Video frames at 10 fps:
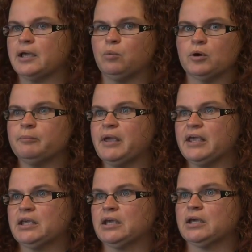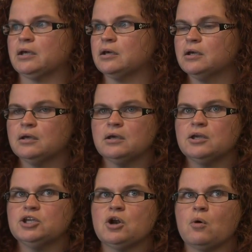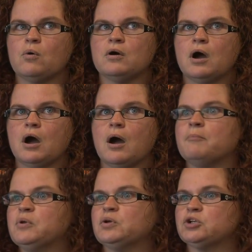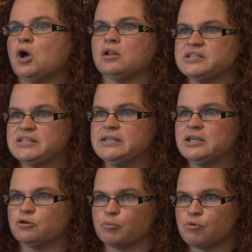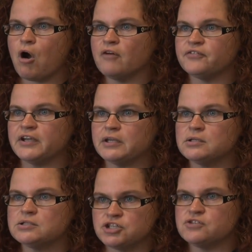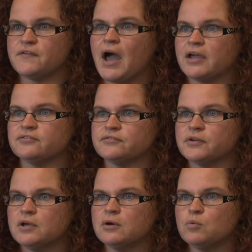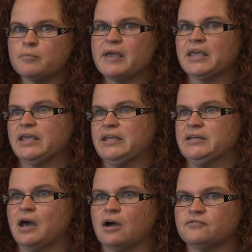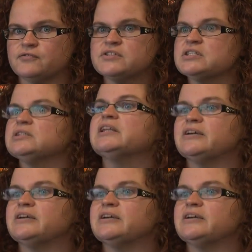like we're making, you know, a million dollars a year in profit to survive. We're making enough to